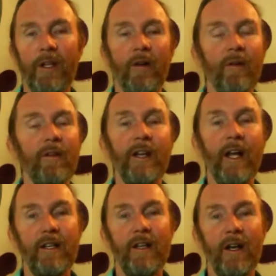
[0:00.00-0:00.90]
But in the early
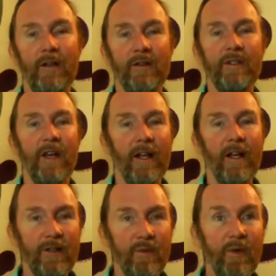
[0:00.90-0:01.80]
1900s,
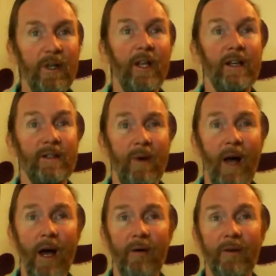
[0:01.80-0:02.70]
scientists realized,
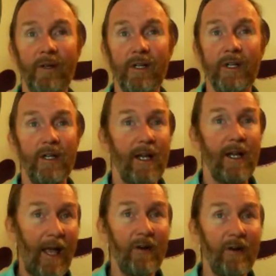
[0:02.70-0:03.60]
wow,
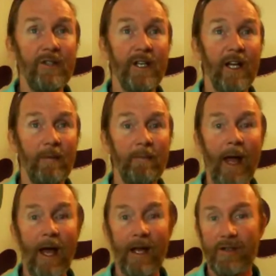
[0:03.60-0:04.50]
energy and
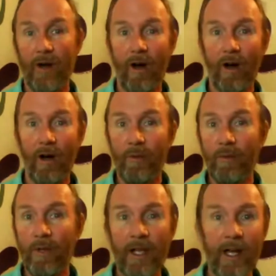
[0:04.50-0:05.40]
mass are
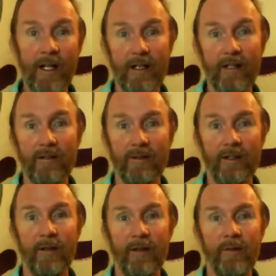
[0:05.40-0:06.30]
related.
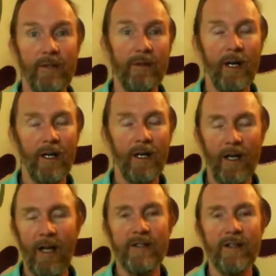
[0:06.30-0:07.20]

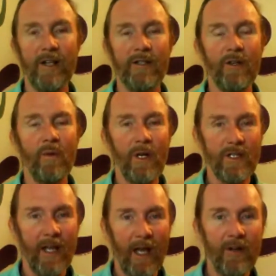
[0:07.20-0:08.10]
Einstein's
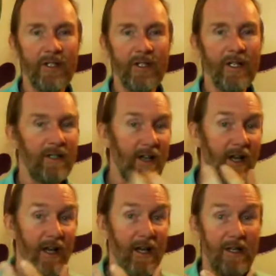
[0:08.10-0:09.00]
equation, the energy is
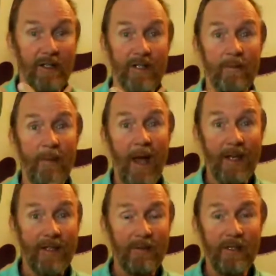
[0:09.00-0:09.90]
just the
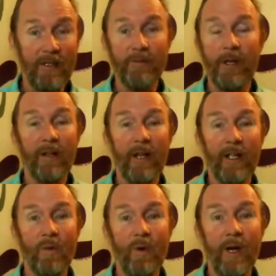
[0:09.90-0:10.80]
mass times the speed of
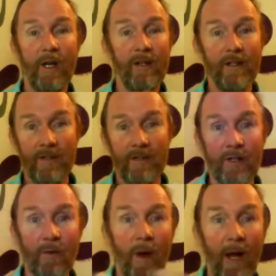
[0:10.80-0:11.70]
light squared, that there's
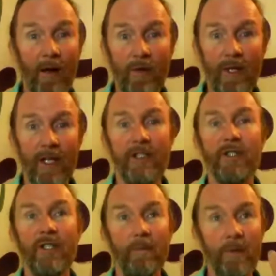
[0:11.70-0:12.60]
a direct
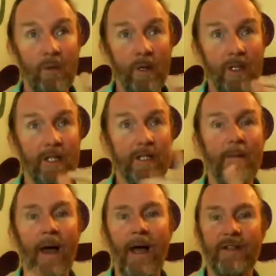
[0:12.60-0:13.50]
relationship between this
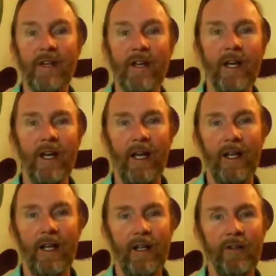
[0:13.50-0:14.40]
mass
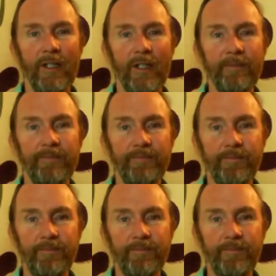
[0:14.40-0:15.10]
and energy.